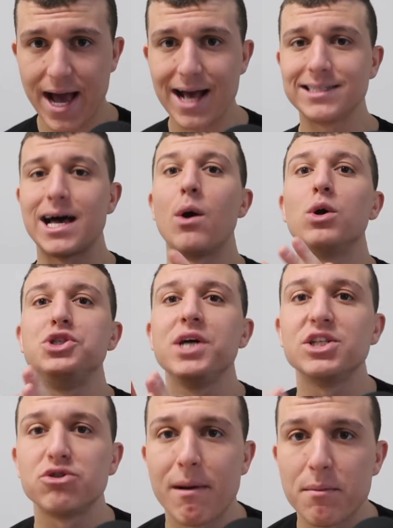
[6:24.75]
guys? I want
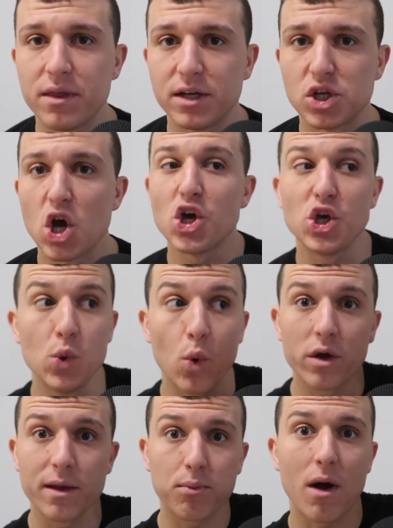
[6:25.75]
you guys to remember this.
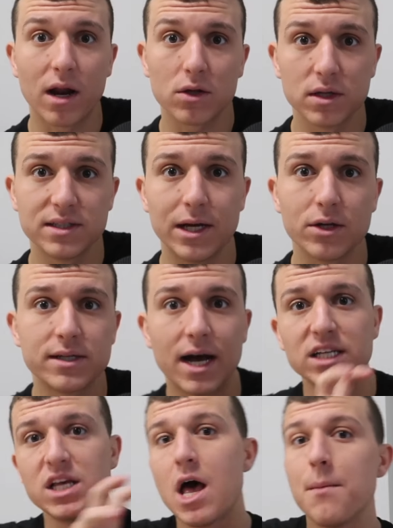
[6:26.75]
You are the product on the sales
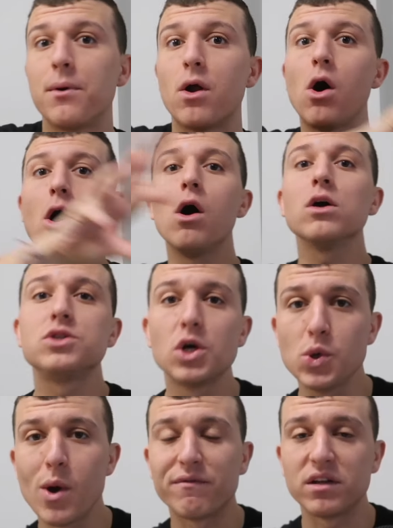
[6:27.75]
side, but also
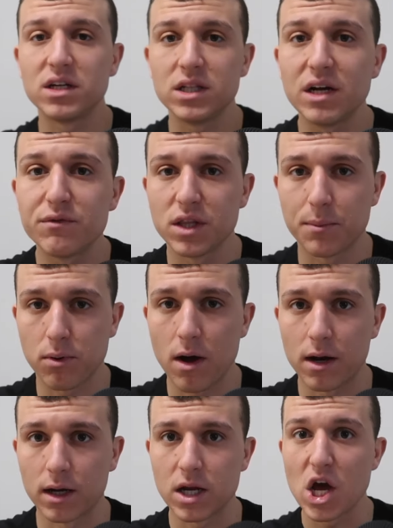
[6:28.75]
you have to deliver the
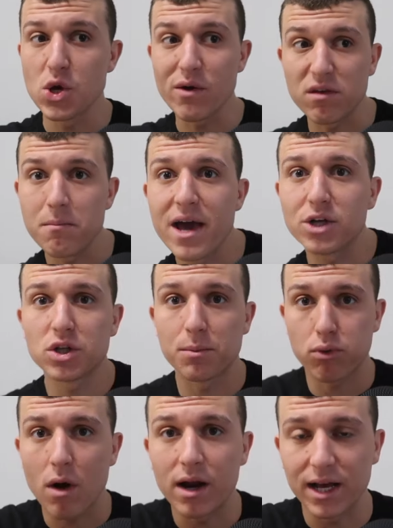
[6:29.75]
product. You have to make sure the
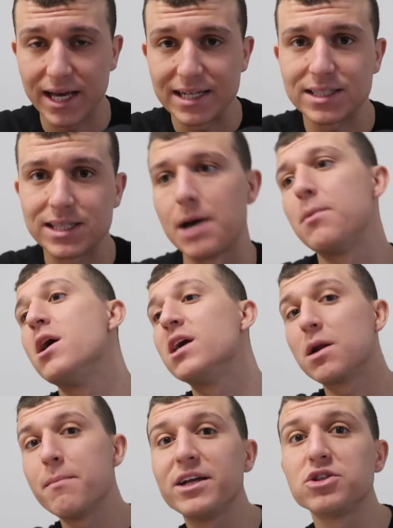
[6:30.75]
product gets them. You
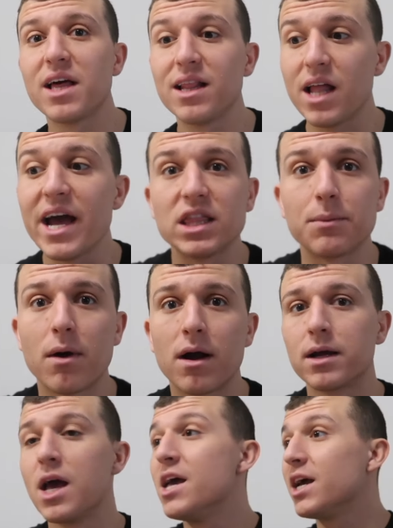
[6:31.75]
have to make sure they like the
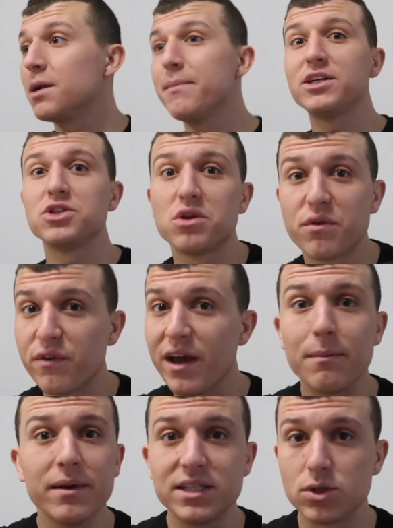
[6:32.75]
product. You got to make sure their
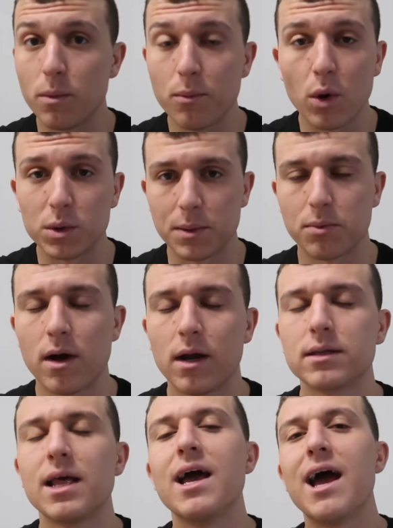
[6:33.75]
family is on board with the
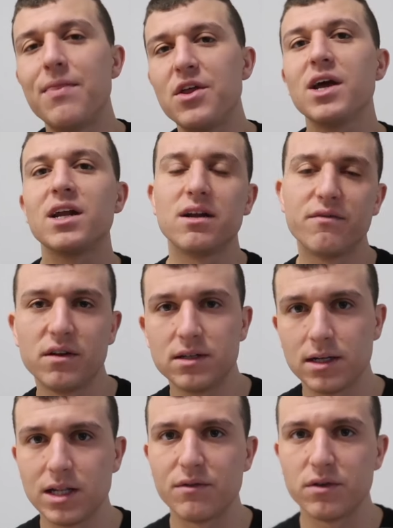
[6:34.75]
product, and then you gotta de
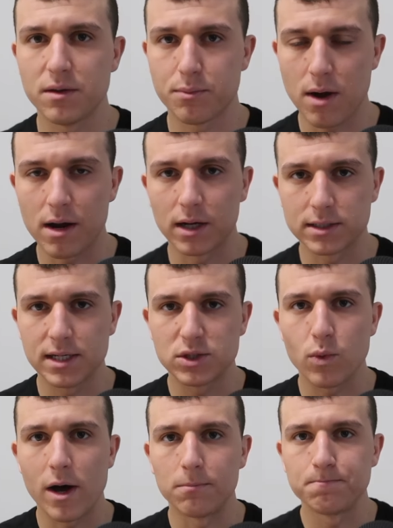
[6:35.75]
deliver the product
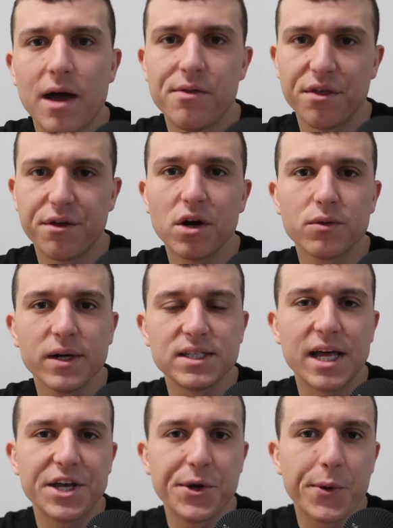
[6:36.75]
as well. And the third
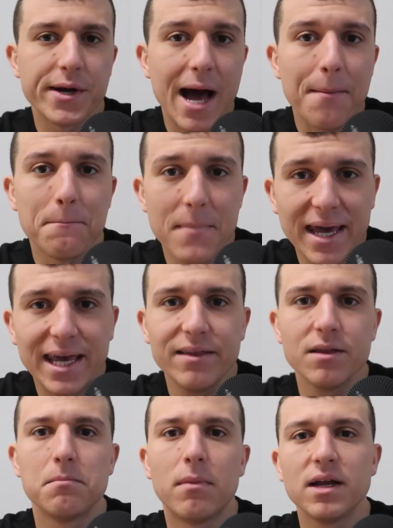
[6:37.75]
reason that you are not
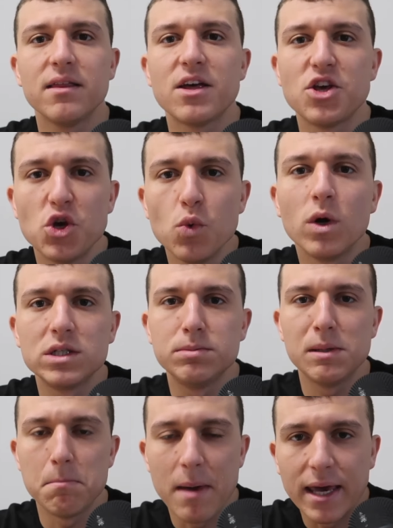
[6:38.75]
making the money that you want to
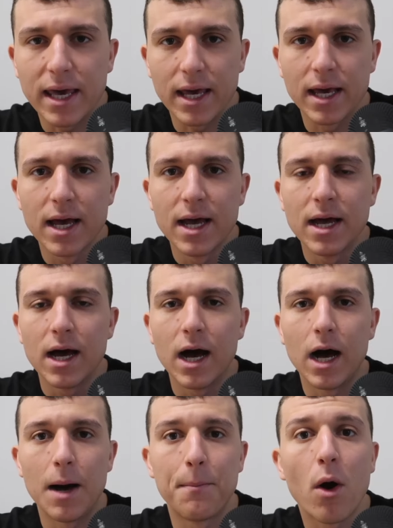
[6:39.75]
be making,
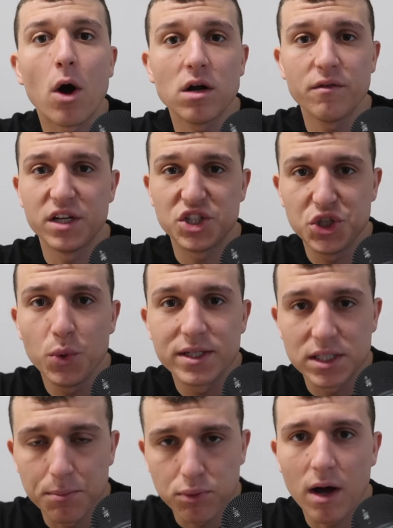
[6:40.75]
uh, a part of this, you
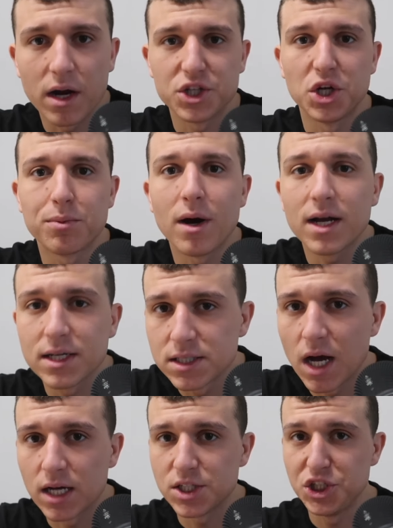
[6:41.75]
as the product, your product
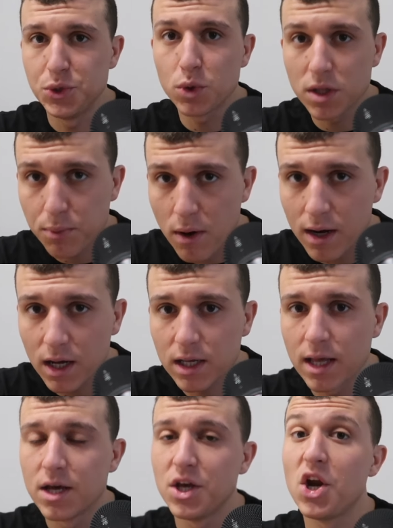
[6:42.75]
sucks. You are the
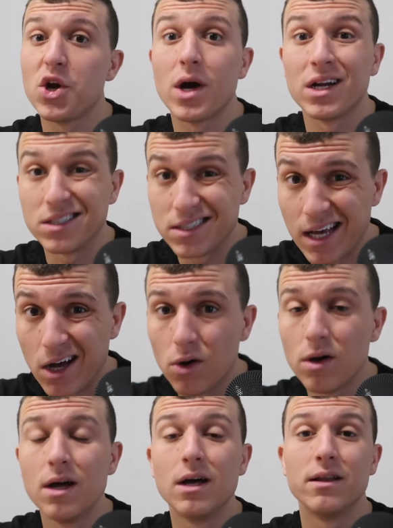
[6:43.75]
product, you don't know how to
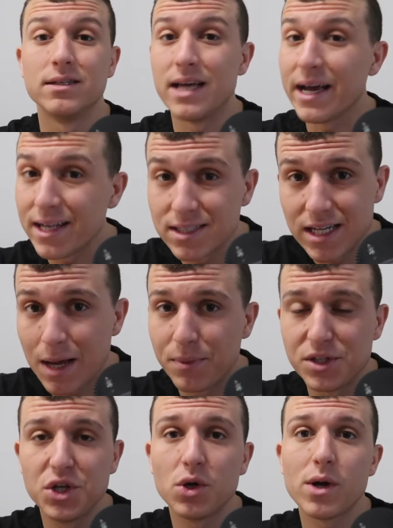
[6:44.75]
sell. The second
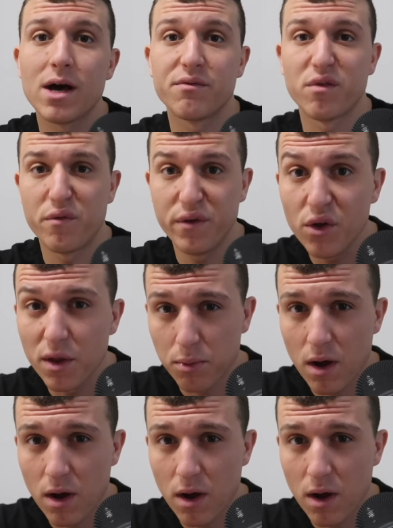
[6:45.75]
step is you don't know how to fulfill the